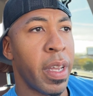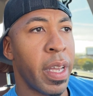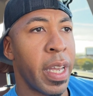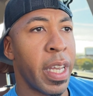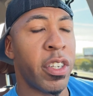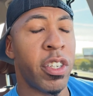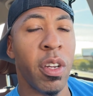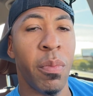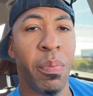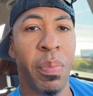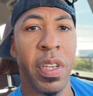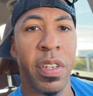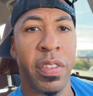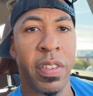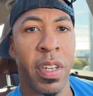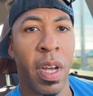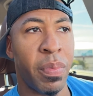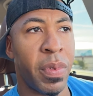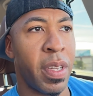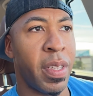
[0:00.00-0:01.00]
It should be
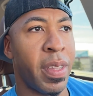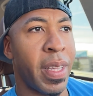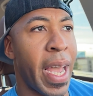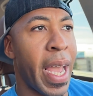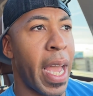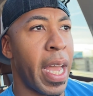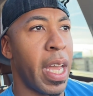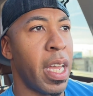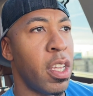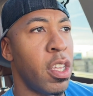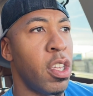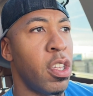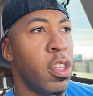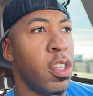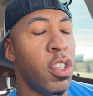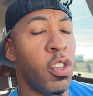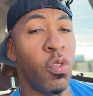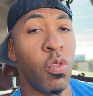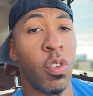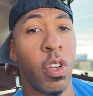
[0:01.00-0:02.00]
something that
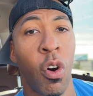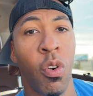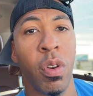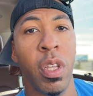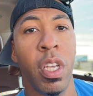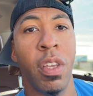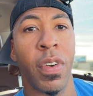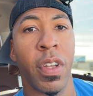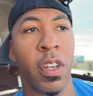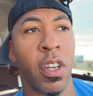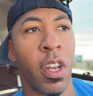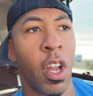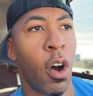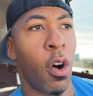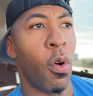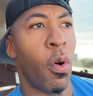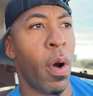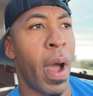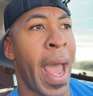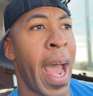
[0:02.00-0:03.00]
you don't even
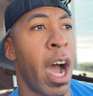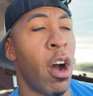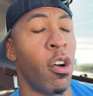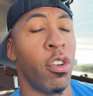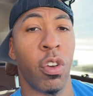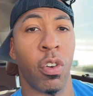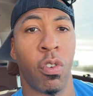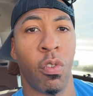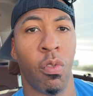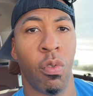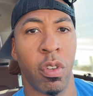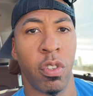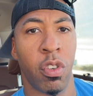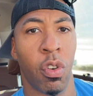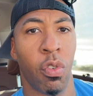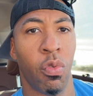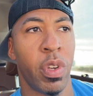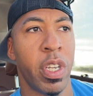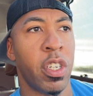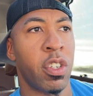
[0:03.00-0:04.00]
know how you're going
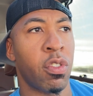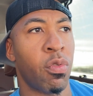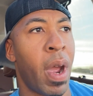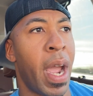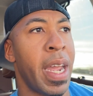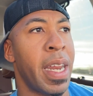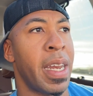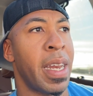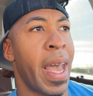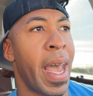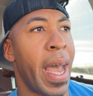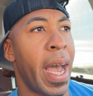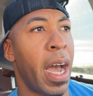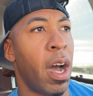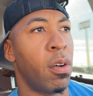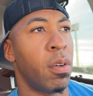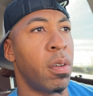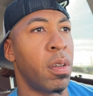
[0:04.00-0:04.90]
to reach right now.